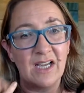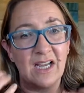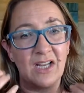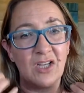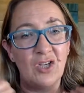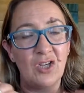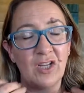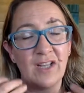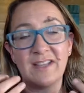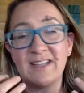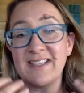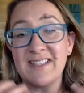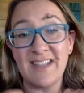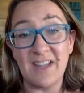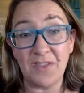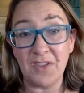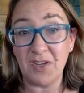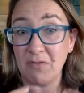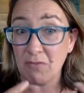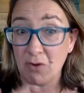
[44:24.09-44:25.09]
and there's
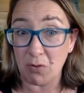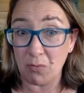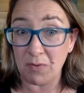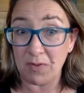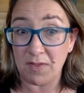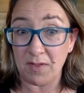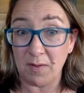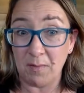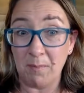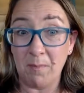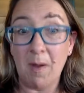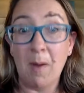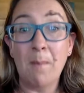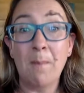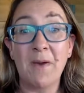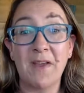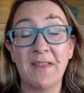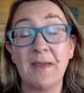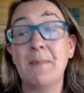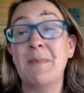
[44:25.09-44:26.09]
nothing wrong with them,
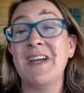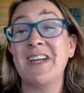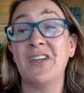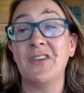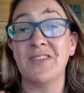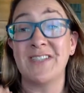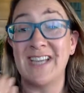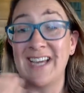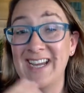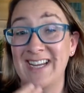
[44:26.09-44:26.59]
but they make your